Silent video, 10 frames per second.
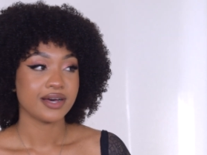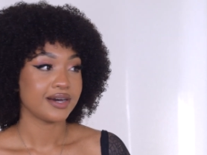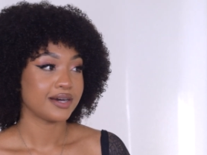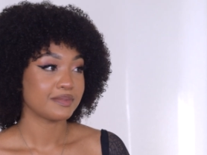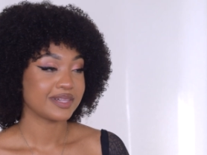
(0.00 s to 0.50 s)

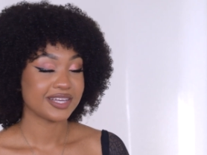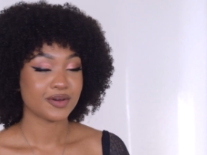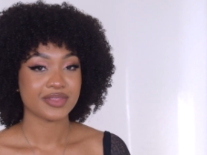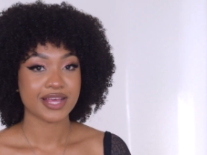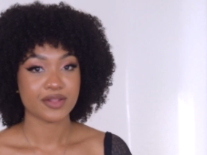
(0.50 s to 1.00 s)
Um, click
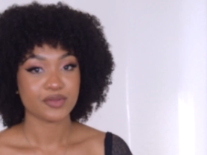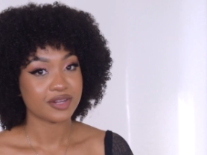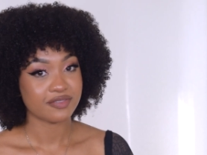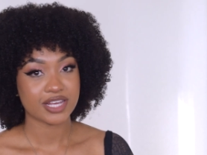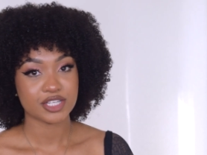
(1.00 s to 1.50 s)
on that
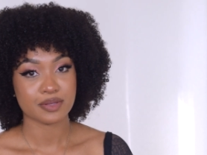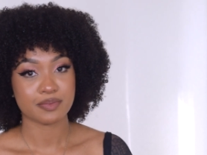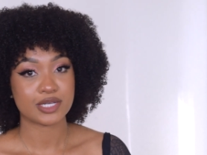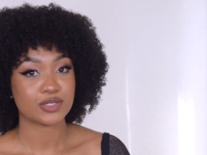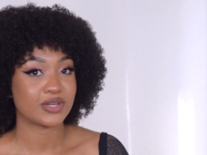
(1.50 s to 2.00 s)
notification
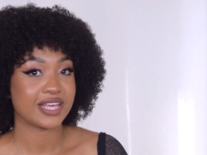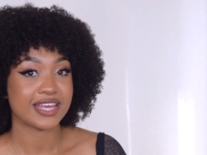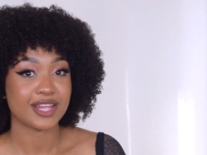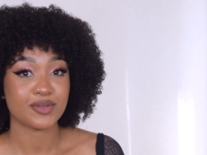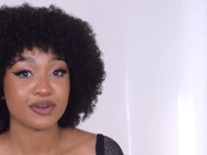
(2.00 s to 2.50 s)
bell so you can
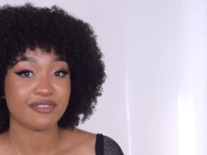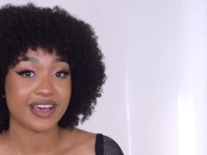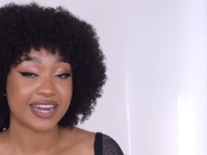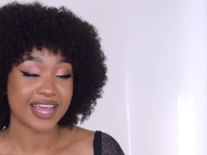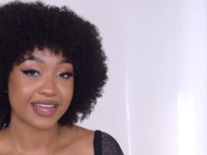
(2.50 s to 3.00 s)
get
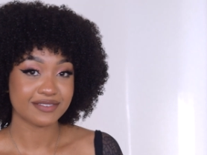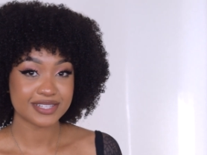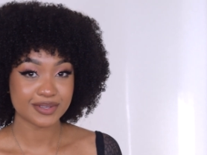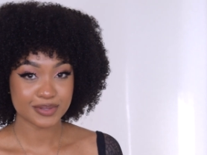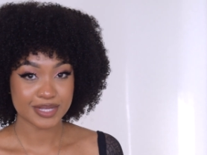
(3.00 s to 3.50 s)
notified every
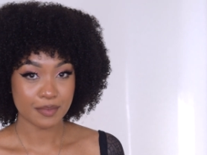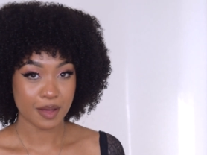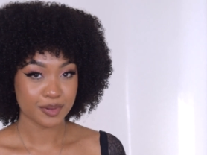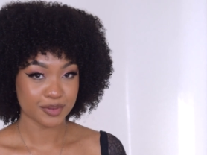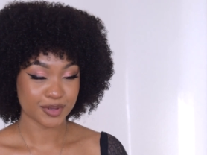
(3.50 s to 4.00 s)
single time I
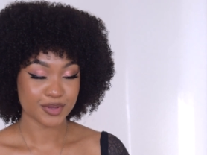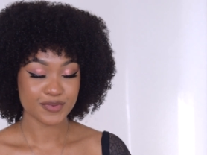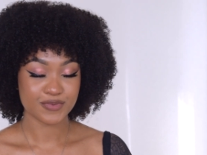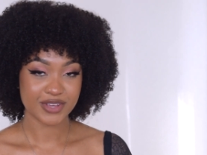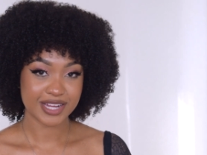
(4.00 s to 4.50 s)
upload a new
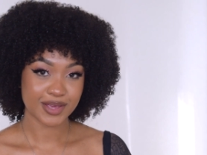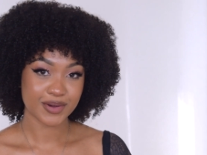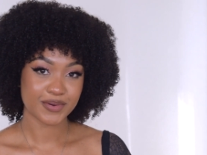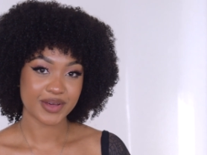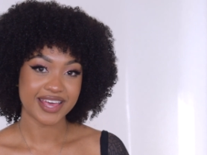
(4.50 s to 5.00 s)

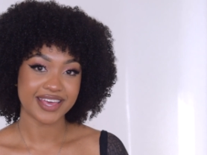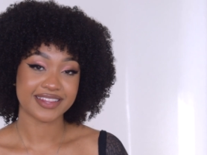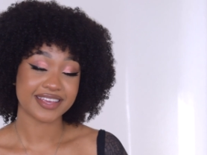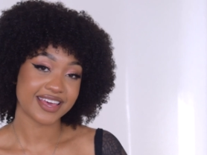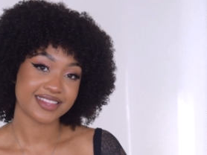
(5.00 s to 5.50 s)
video.
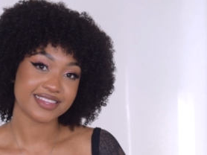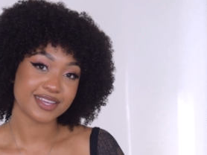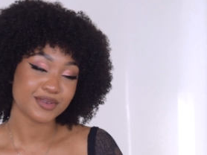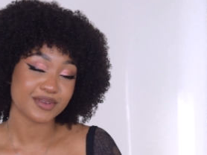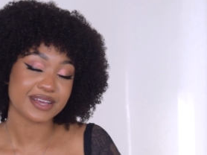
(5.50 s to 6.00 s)
And again,
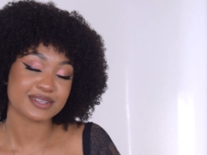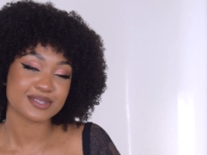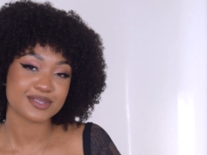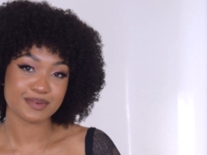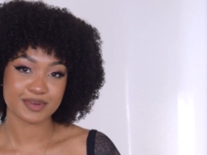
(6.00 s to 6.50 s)
thank you guys
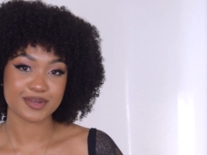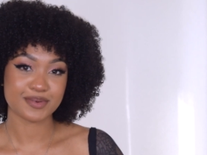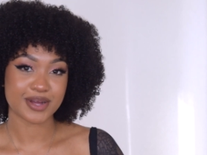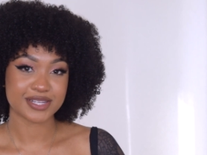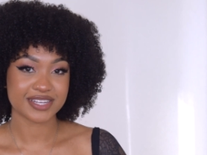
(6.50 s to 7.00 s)
so much for
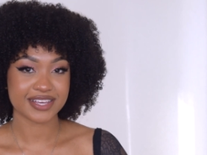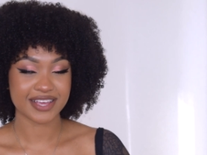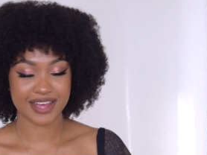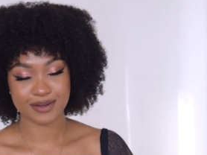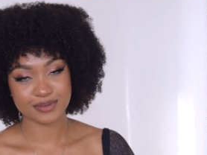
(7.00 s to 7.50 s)
watching.
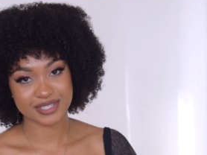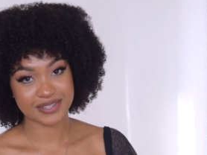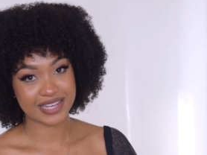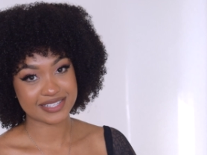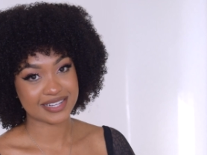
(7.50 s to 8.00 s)
I will see you
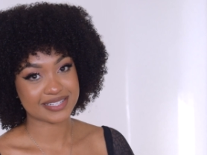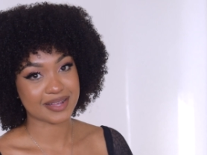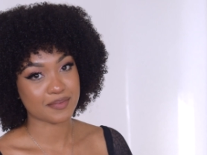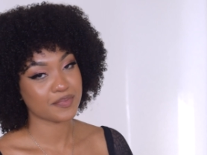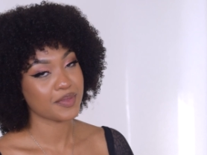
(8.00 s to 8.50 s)
guys next time.